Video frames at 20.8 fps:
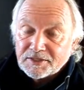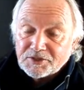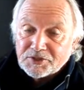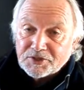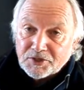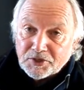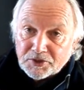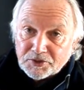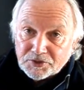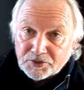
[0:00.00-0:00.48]
the
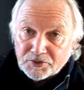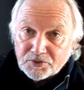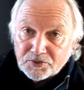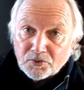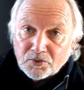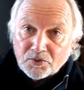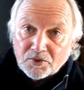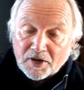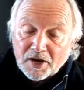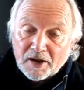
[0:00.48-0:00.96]
church
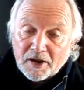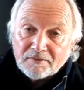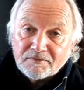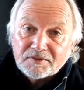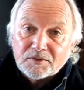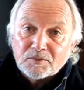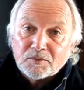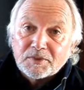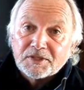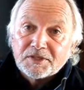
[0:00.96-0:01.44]
door
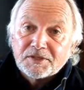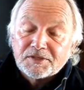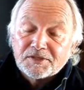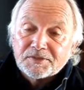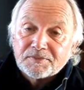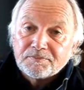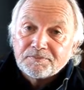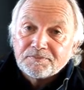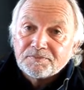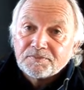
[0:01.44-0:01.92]

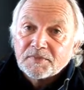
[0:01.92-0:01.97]
afterwards.